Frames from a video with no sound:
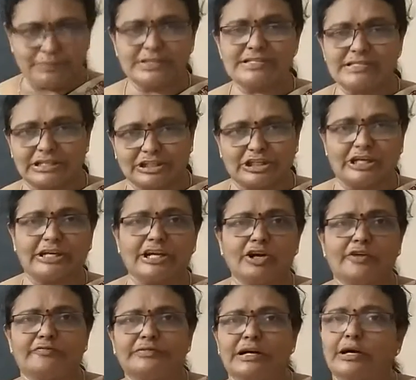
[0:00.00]
Means the shaking
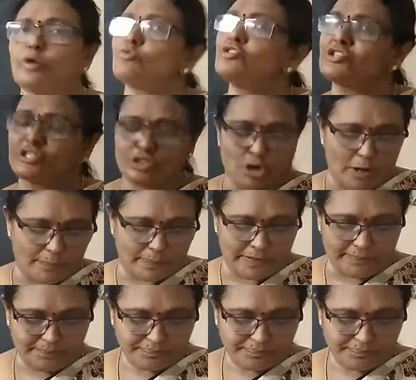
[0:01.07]
of the ground stopped.